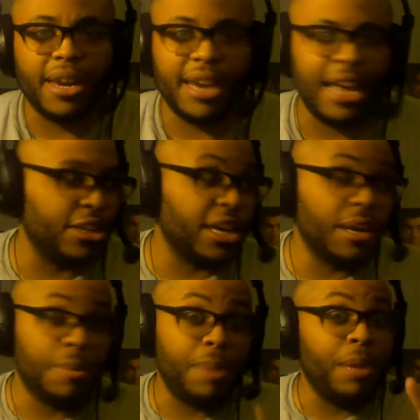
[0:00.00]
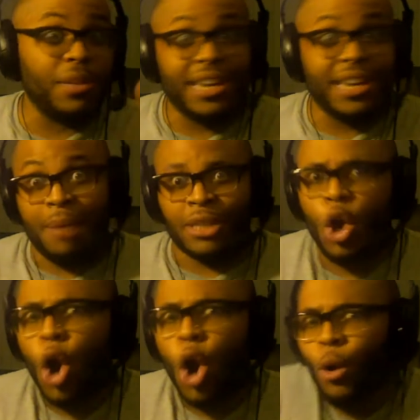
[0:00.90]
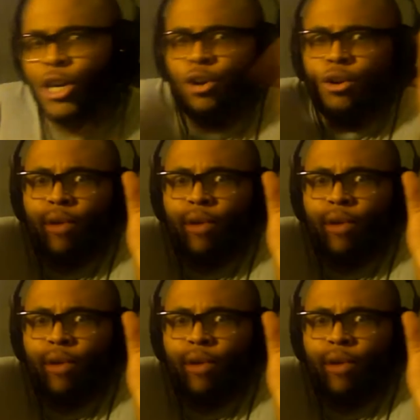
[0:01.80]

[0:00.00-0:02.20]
Now, there's going to be people in the comments section, oh, he did it on